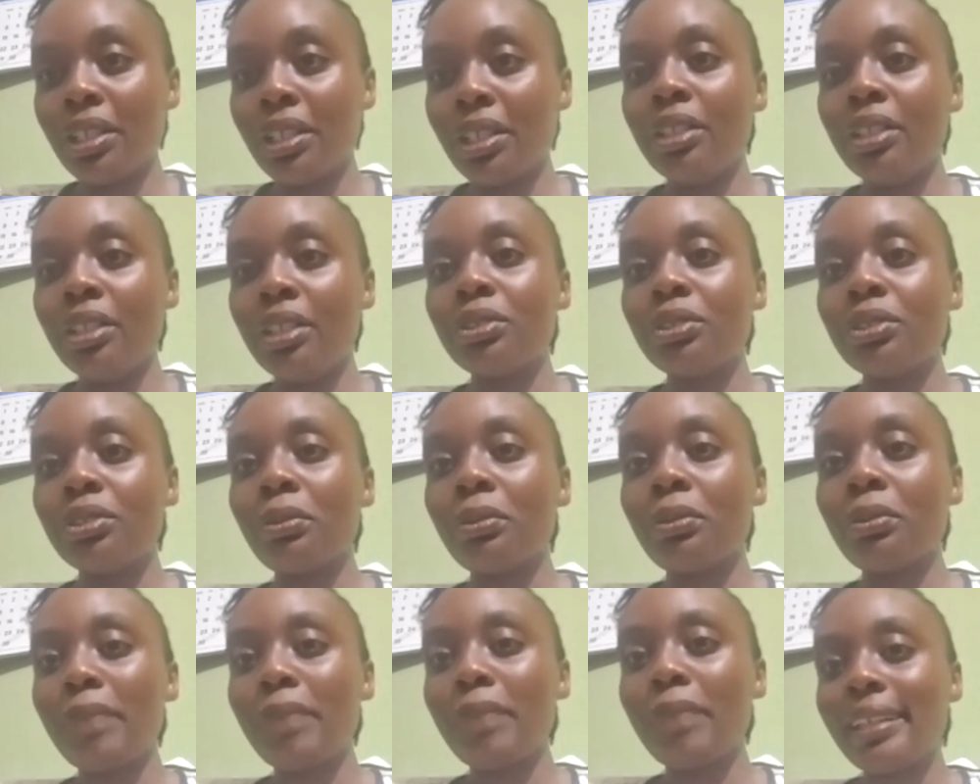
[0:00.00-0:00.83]
So
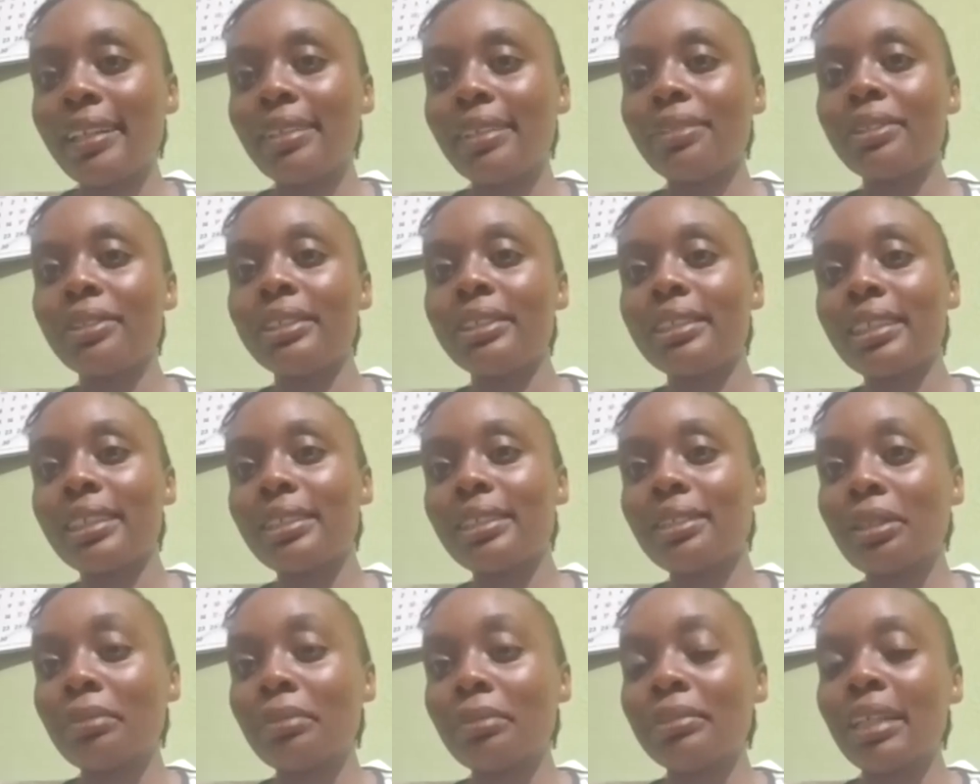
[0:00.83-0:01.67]
when those
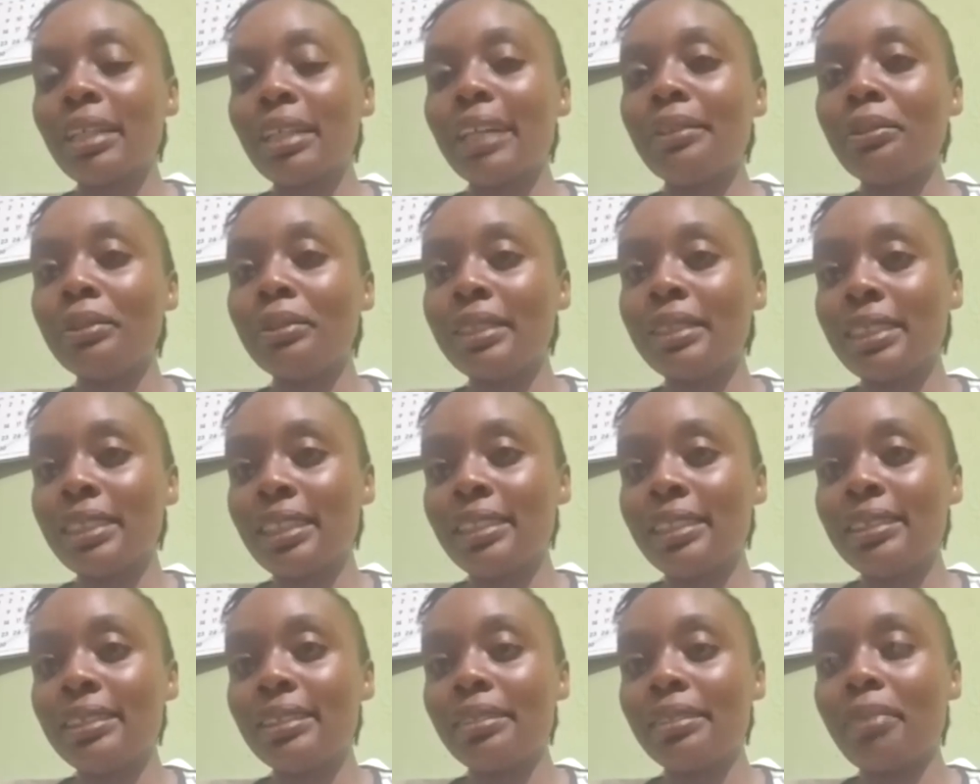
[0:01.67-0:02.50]
symptoms are
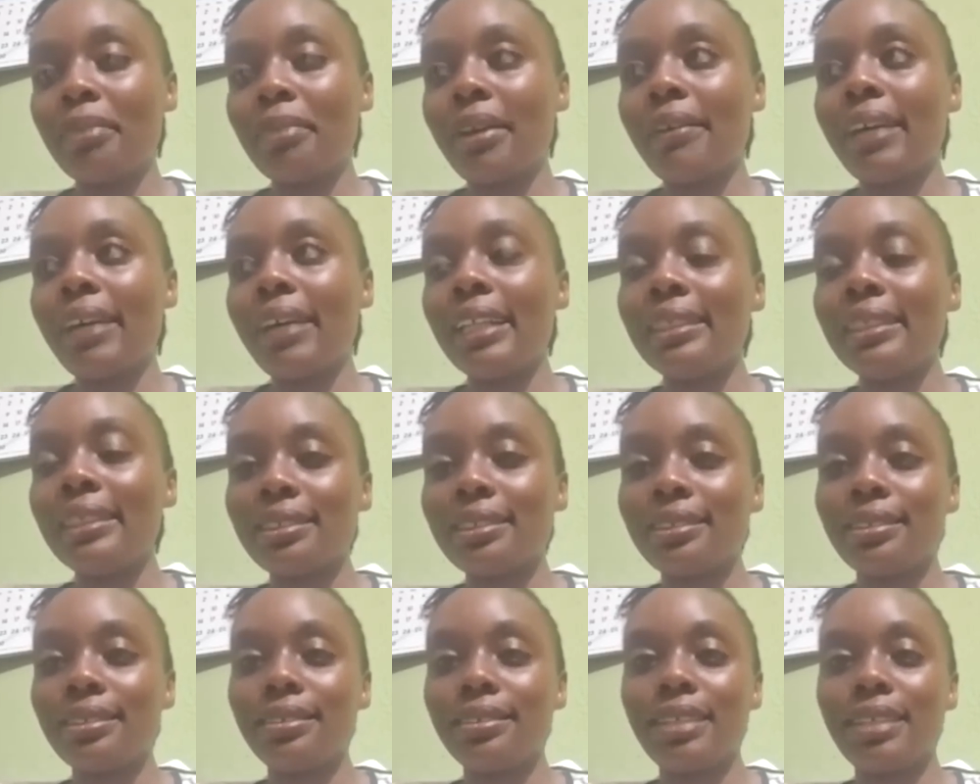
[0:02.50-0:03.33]
noticed,
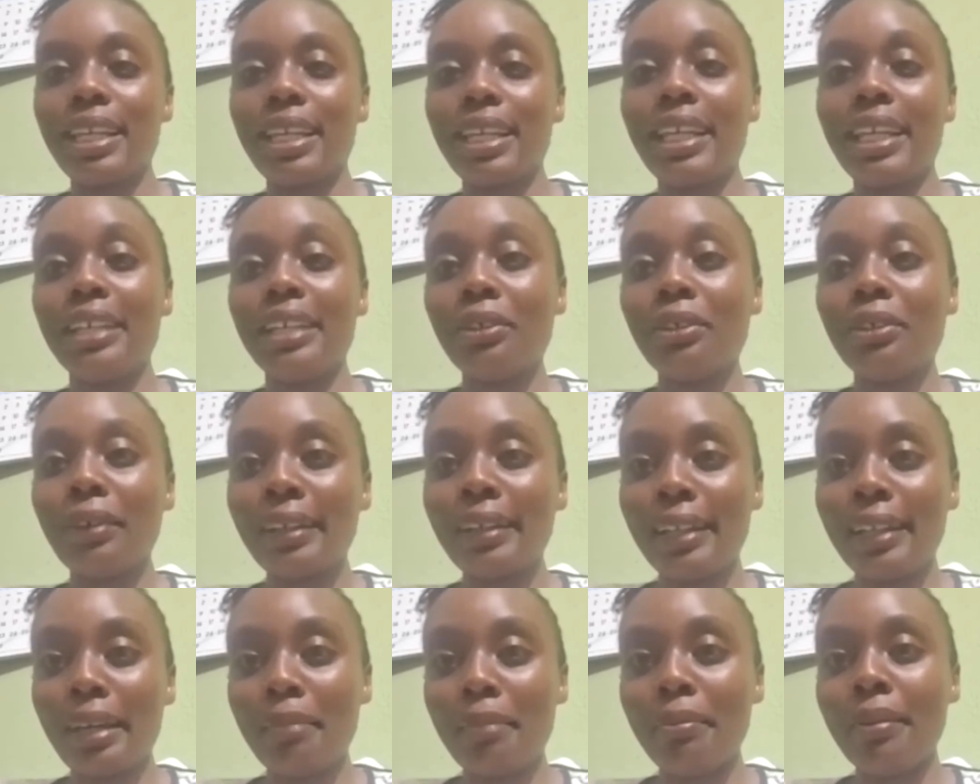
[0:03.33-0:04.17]
parents ignore
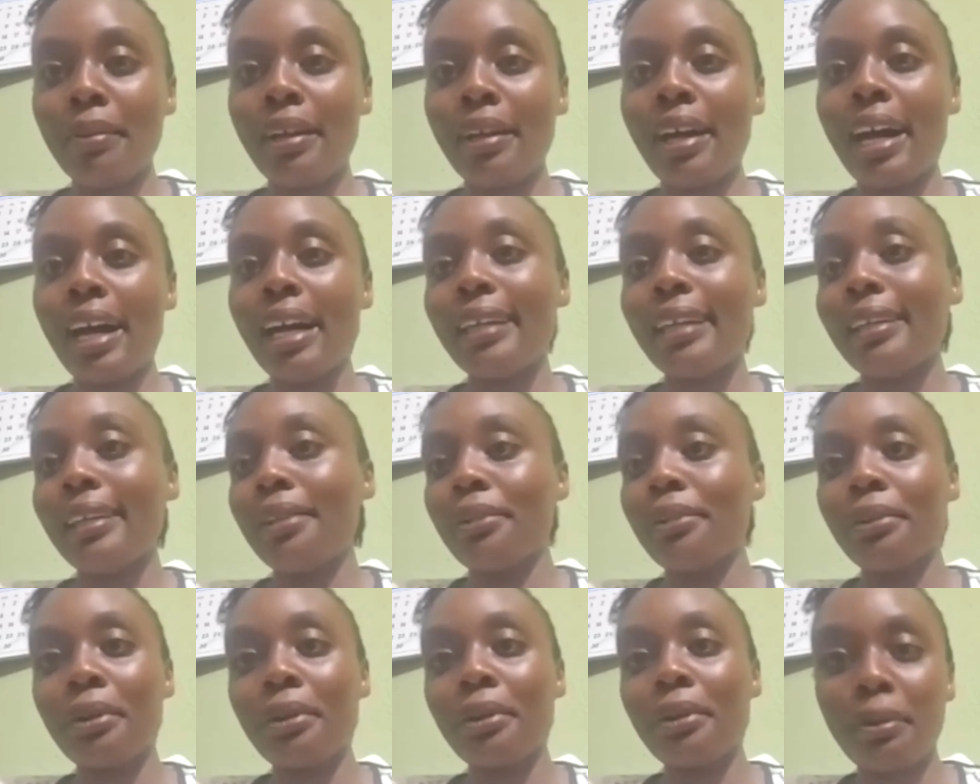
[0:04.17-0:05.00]
them and they
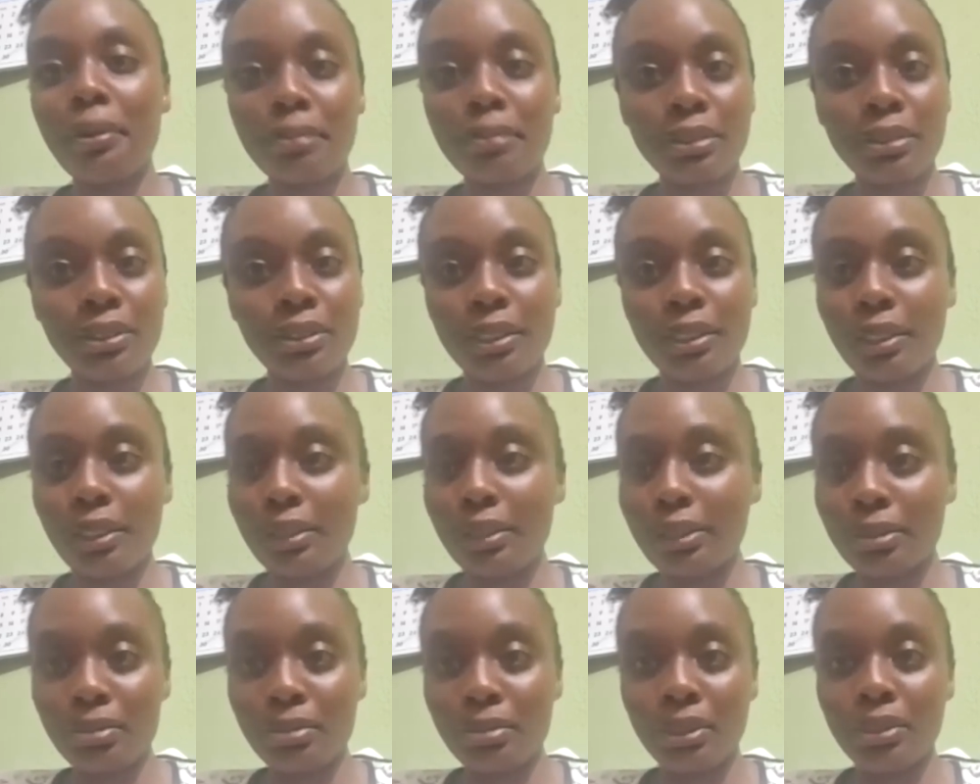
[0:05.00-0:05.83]
don't come to the
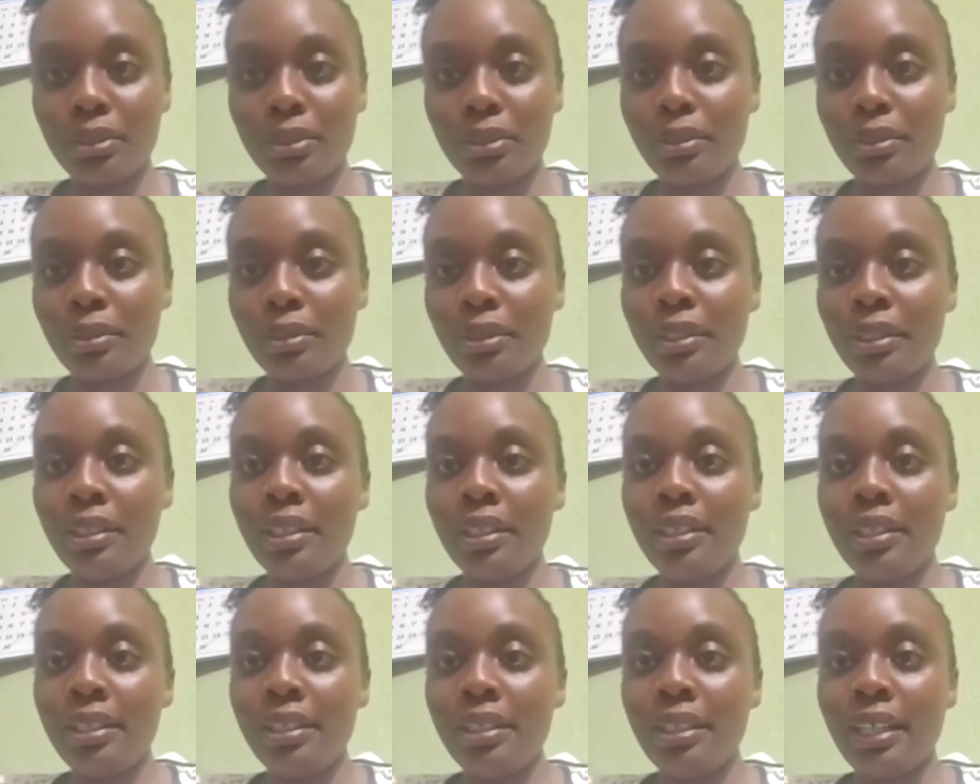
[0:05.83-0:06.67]
hospital
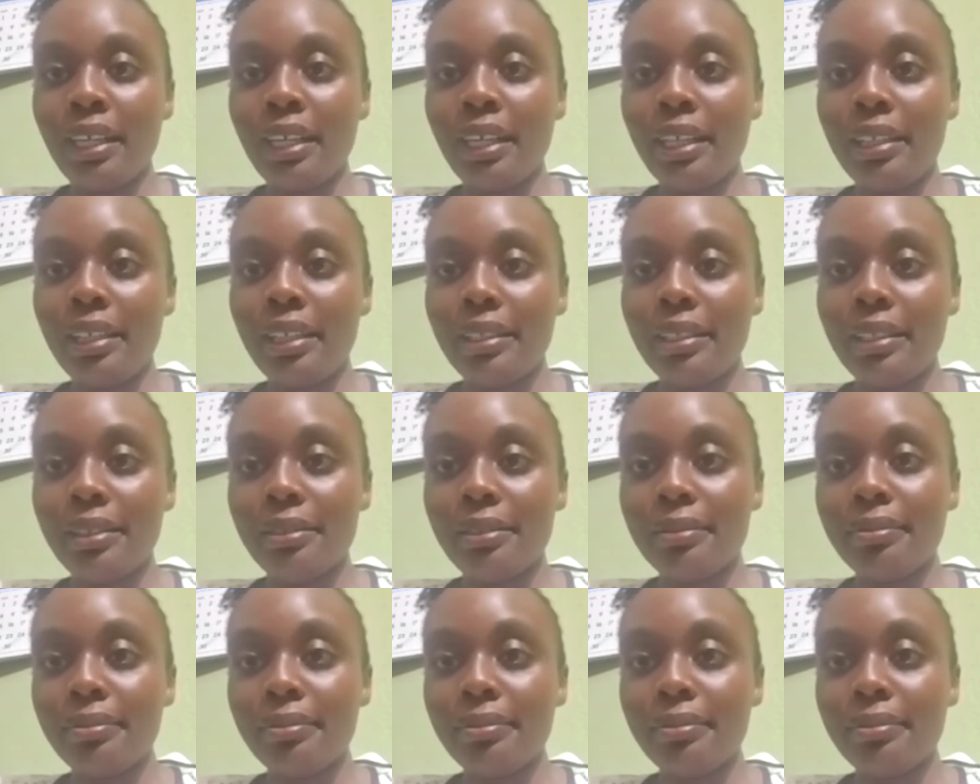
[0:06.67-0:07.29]
early.